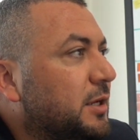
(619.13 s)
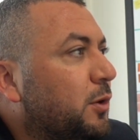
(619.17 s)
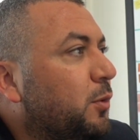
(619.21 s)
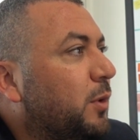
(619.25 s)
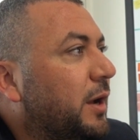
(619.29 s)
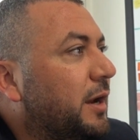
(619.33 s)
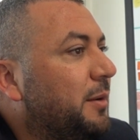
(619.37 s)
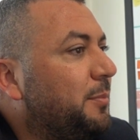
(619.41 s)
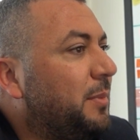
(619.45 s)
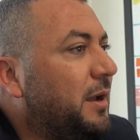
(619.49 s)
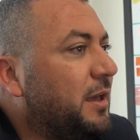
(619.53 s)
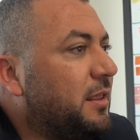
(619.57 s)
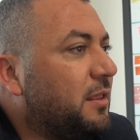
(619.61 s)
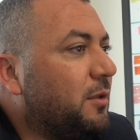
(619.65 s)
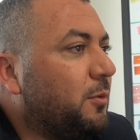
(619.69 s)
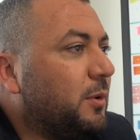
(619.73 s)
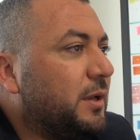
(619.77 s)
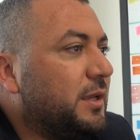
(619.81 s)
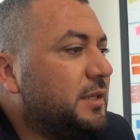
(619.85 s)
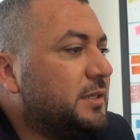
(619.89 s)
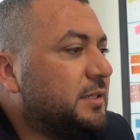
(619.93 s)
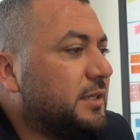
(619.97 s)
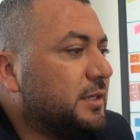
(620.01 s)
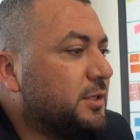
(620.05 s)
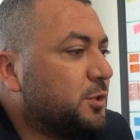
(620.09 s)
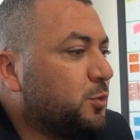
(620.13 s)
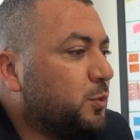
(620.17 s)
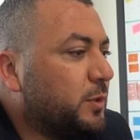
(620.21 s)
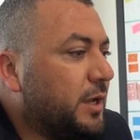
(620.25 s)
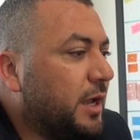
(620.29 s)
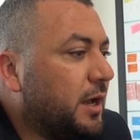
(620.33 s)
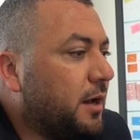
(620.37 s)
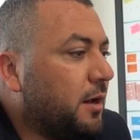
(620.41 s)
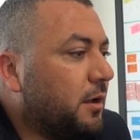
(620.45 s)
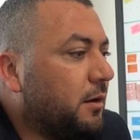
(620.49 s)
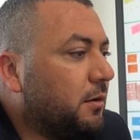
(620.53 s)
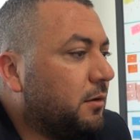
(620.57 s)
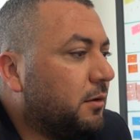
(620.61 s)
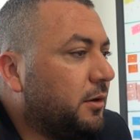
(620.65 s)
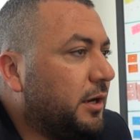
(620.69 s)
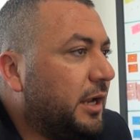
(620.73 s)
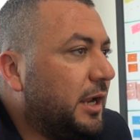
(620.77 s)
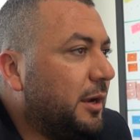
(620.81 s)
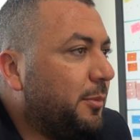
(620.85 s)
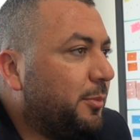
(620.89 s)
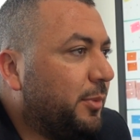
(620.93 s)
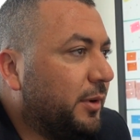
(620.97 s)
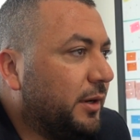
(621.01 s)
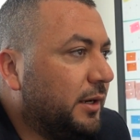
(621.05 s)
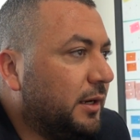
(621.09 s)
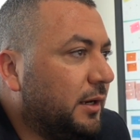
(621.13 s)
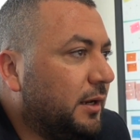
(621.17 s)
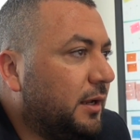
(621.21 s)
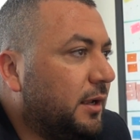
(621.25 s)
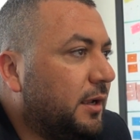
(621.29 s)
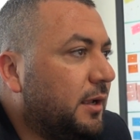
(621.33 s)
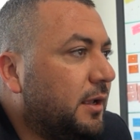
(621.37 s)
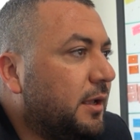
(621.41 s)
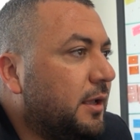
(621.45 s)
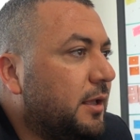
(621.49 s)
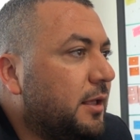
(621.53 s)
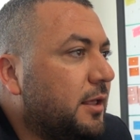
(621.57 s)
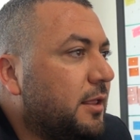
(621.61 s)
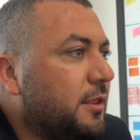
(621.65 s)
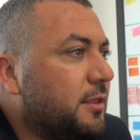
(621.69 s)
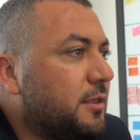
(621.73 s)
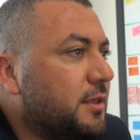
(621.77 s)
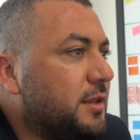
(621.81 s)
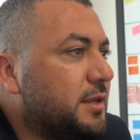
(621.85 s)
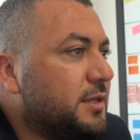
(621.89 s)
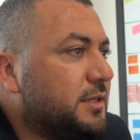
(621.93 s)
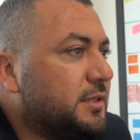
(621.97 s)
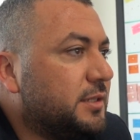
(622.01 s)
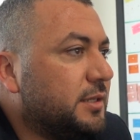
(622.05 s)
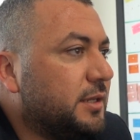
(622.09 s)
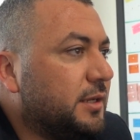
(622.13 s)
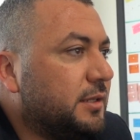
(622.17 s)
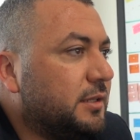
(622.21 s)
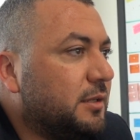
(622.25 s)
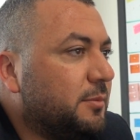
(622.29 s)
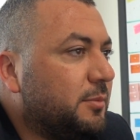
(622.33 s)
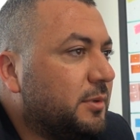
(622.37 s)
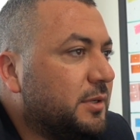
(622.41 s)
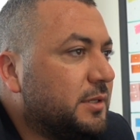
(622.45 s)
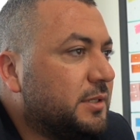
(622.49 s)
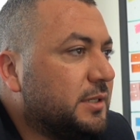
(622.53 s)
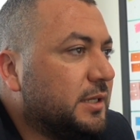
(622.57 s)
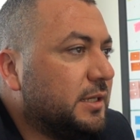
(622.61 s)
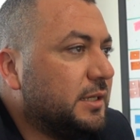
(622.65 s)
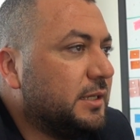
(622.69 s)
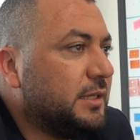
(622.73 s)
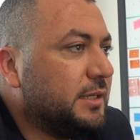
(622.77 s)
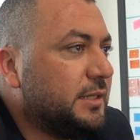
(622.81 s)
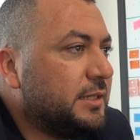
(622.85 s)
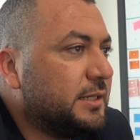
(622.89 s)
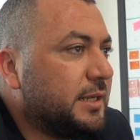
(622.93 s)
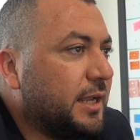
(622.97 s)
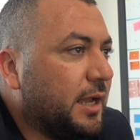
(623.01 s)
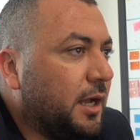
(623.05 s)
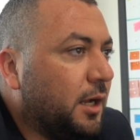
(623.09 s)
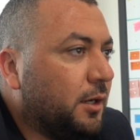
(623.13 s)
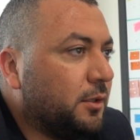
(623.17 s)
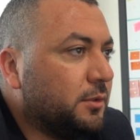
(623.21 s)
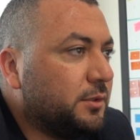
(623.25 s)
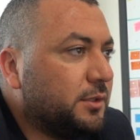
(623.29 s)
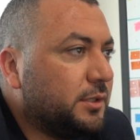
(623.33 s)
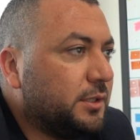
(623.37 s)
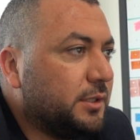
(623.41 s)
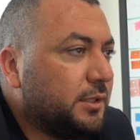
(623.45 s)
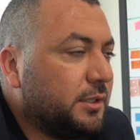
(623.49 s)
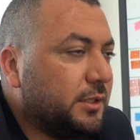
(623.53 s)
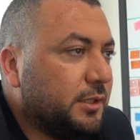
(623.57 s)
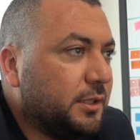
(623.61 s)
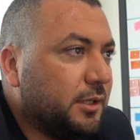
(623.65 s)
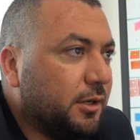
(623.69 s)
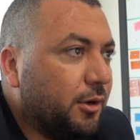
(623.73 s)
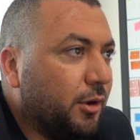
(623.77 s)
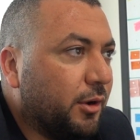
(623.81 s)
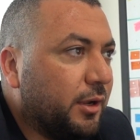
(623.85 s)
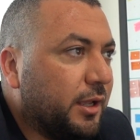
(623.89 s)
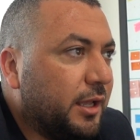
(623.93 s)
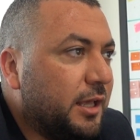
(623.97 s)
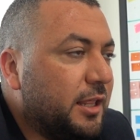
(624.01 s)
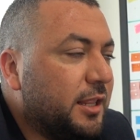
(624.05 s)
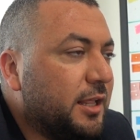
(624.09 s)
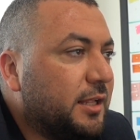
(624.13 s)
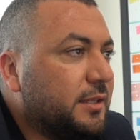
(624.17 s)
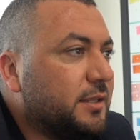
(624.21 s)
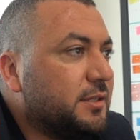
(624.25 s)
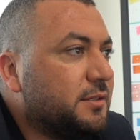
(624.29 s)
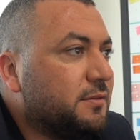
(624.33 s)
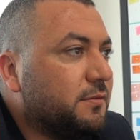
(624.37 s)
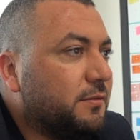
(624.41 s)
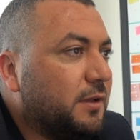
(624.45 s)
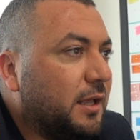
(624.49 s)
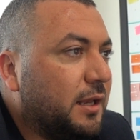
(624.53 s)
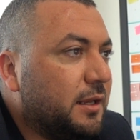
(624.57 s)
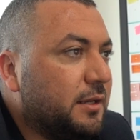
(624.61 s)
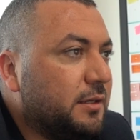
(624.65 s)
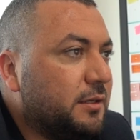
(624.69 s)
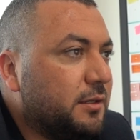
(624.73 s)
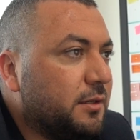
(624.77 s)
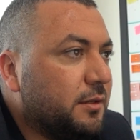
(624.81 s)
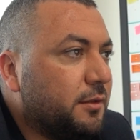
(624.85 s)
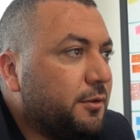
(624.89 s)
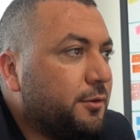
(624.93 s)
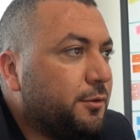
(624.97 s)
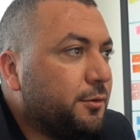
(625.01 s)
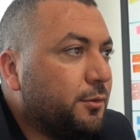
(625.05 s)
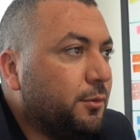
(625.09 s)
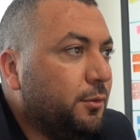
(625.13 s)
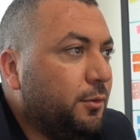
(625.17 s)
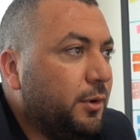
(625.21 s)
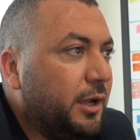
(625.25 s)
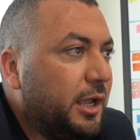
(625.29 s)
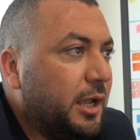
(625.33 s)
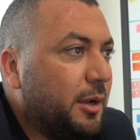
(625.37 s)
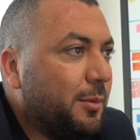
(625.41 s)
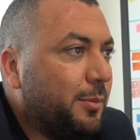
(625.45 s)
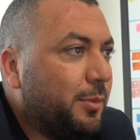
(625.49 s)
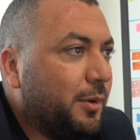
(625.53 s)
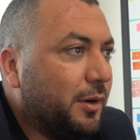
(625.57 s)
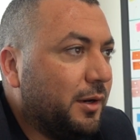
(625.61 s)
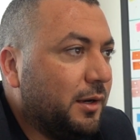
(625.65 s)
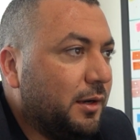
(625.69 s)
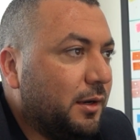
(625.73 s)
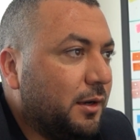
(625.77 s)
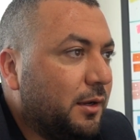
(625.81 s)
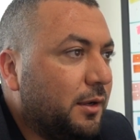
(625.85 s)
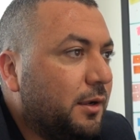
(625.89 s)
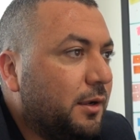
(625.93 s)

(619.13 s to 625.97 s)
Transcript: Oh, and by the way, since we are on April, there is 30% discount, okay, that is valid through April.